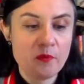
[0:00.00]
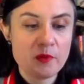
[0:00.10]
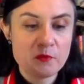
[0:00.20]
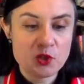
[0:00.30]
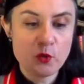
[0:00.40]

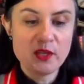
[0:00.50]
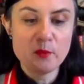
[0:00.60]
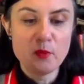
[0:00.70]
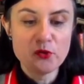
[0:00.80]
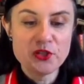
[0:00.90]
between the
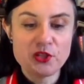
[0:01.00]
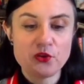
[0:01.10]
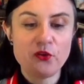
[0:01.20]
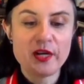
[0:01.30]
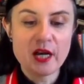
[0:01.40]

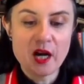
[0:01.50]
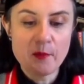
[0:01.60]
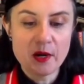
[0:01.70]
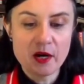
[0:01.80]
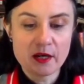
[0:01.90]
multi-story car
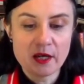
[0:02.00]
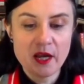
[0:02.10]
park